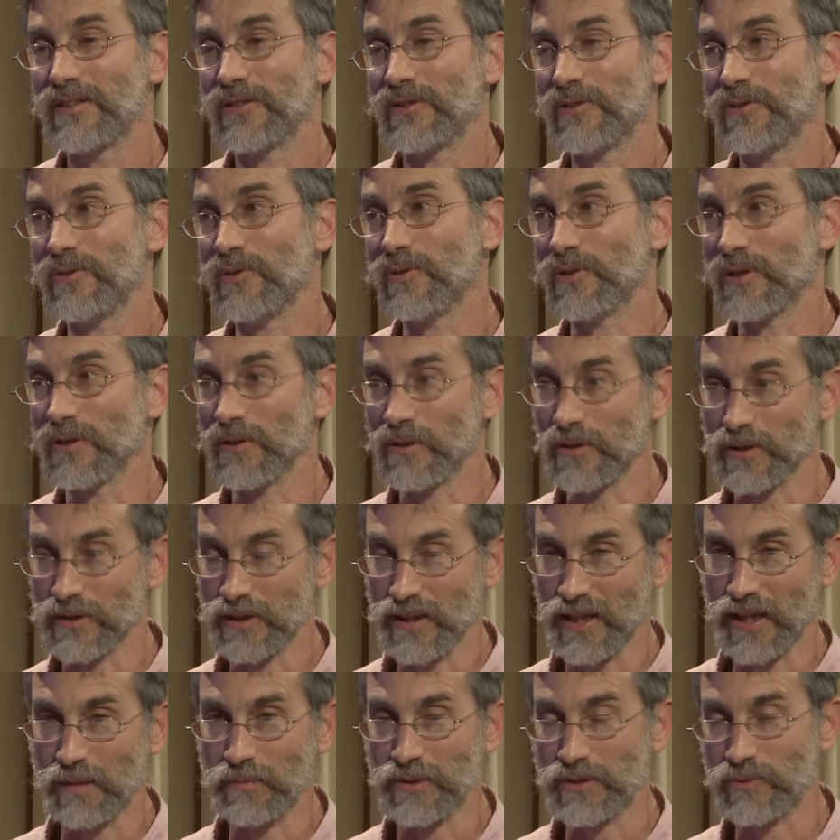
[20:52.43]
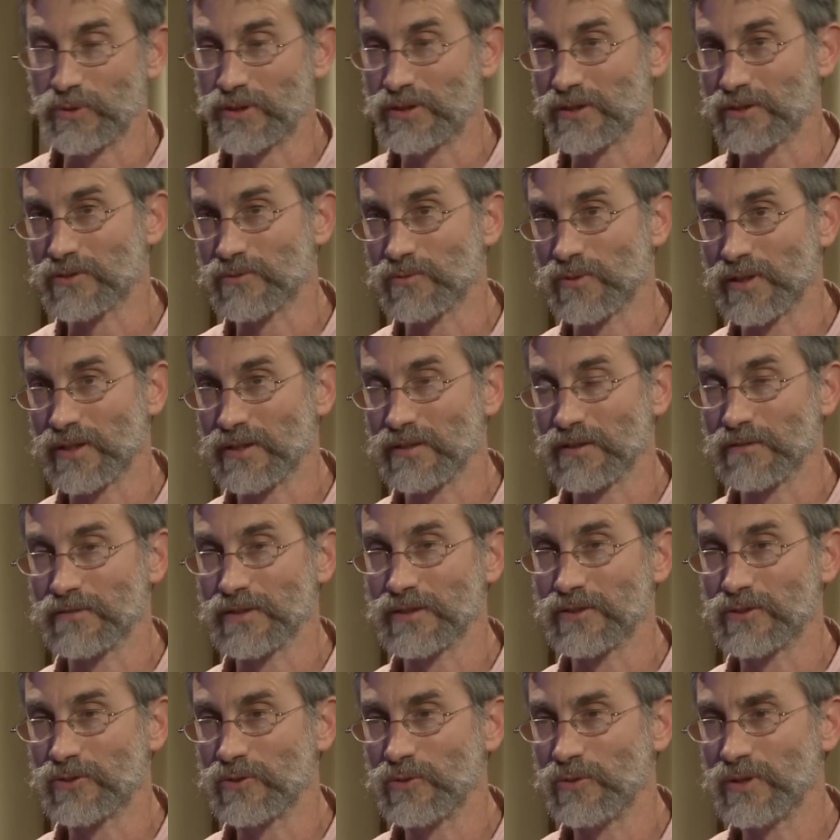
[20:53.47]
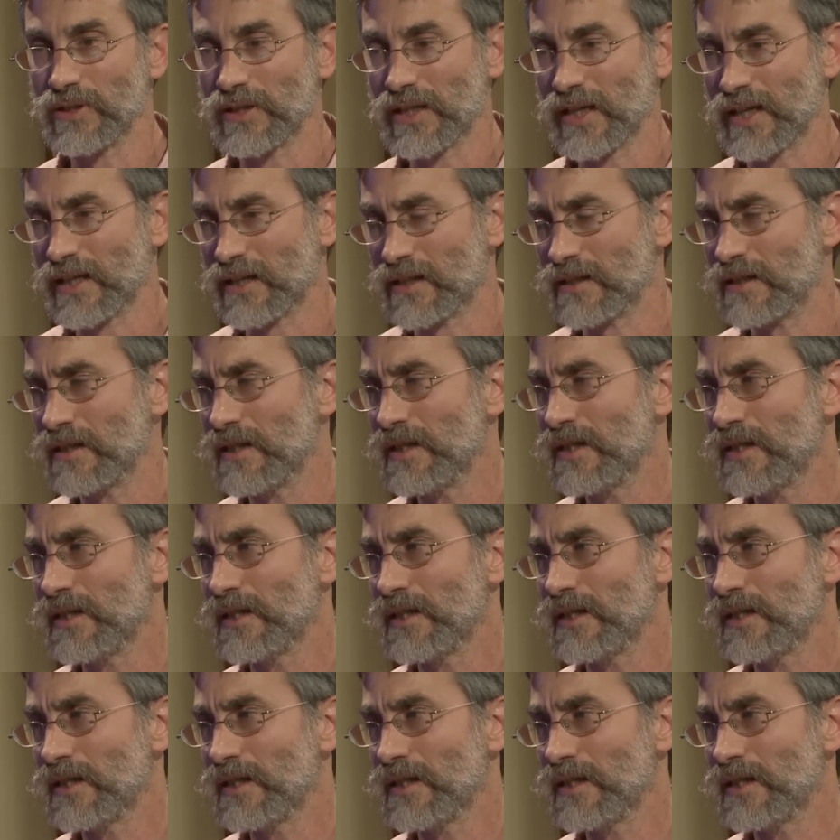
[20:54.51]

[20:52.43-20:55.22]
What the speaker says: who along the hem, as we just read, of his tunic had